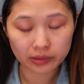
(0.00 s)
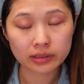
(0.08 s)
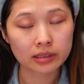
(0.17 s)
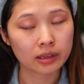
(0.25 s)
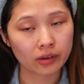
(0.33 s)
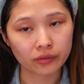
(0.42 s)

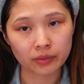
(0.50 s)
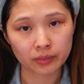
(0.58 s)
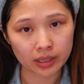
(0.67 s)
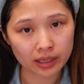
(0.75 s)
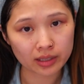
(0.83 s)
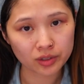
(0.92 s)
it's not for
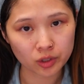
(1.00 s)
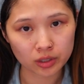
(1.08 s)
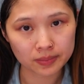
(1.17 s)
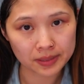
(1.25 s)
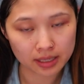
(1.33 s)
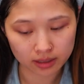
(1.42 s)
me
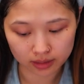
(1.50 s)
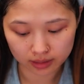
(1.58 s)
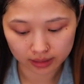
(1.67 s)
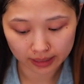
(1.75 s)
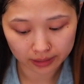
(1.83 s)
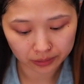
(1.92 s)
just
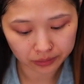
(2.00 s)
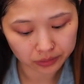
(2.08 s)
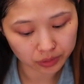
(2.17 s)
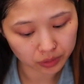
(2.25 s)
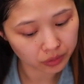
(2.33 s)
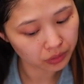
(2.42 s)
because I don't
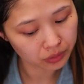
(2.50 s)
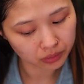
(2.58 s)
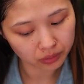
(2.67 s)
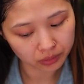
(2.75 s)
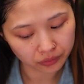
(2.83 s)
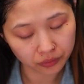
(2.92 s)

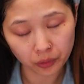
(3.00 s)
do